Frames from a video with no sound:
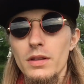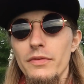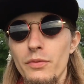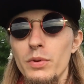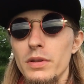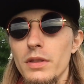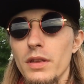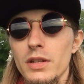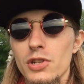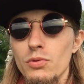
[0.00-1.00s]
if we
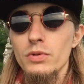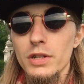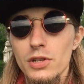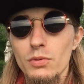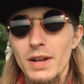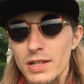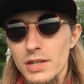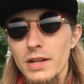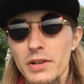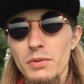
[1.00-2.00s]
think schooling is so
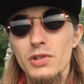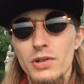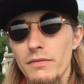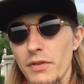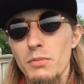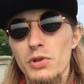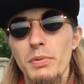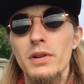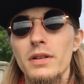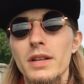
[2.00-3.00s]
necessary, which for the most
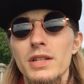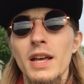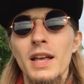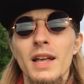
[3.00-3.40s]
part it is,